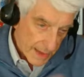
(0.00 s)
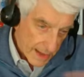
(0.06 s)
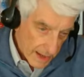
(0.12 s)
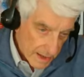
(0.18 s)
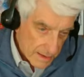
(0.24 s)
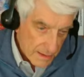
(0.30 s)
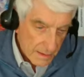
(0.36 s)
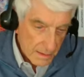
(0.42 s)

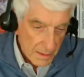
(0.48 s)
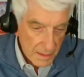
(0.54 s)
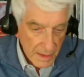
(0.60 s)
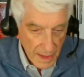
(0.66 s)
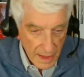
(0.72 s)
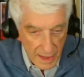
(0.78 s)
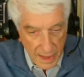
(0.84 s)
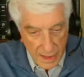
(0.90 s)
in
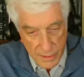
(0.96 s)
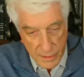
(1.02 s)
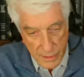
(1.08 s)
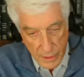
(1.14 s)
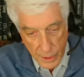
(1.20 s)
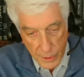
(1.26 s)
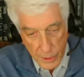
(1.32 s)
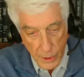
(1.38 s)

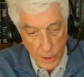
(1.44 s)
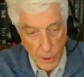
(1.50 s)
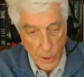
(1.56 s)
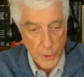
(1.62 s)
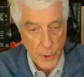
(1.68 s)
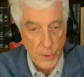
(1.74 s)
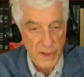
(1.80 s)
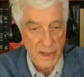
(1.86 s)
an
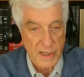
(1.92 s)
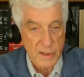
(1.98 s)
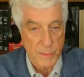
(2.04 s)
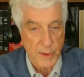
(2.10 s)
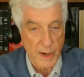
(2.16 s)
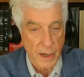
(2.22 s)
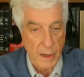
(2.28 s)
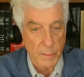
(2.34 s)
earlier
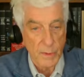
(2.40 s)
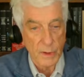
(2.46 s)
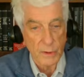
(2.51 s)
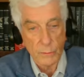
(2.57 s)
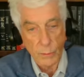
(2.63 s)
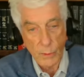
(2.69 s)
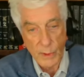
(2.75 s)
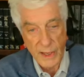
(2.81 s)

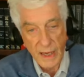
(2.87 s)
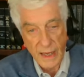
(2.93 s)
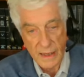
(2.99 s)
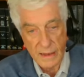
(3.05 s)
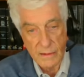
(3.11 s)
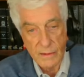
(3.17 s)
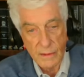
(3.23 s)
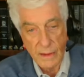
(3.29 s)
experiment we
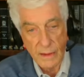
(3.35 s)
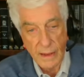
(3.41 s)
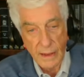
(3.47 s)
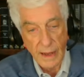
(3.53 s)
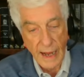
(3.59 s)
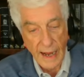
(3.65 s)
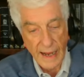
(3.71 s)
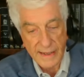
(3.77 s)
had
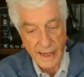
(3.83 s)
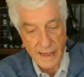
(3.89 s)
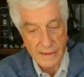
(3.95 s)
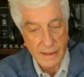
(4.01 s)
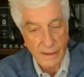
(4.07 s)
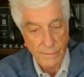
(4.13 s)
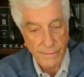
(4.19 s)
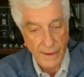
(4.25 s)

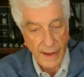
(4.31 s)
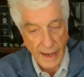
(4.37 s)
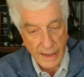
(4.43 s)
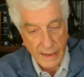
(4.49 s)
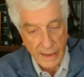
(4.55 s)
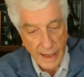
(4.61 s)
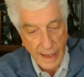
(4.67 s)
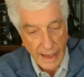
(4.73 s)

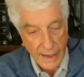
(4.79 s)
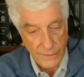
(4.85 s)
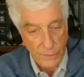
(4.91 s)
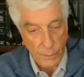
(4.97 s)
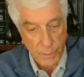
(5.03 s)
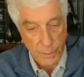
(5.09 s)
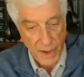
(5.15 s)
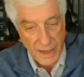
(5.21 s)
identified
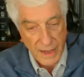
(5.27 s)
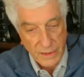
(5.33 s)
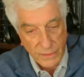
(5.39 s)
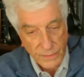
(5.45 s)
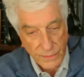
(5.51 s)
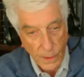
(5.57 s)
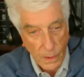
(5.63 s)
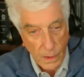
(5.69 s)
as a place
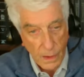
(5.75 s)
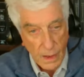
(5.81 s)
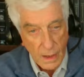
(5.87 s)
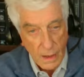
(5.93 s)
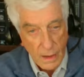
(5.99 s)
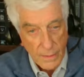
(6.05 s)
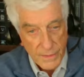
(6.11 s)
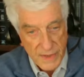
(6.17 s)
for
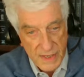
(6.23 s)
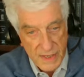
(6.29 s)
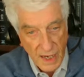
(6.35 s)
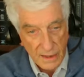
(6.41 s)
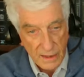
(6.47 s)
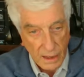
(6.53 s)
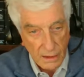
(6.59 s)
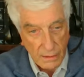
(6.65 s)

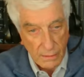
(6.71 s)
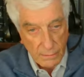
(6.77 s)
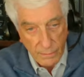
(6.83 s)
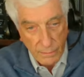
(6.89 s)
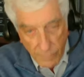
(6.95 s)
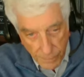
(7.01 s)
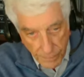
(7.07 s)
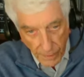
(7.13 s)
psychic
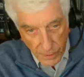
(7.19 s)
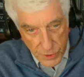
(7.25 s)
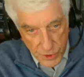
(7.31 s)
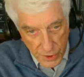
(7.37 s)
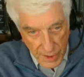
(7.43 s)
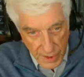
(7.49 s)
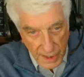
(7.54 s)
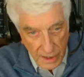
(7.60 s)

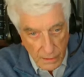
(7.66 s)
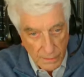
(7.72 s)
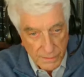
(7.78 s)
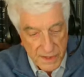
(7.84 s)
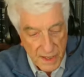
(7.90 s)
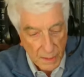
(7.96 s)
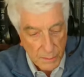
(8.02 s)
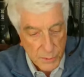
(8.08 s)
functioning
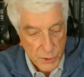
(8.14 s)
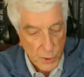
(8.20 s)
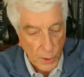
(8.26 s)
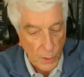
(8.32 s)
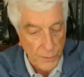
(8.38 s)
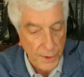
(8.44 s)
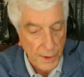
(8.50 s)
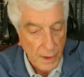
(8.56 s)
of some
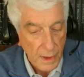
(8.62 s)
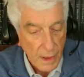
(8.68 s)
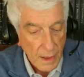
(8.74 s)
sort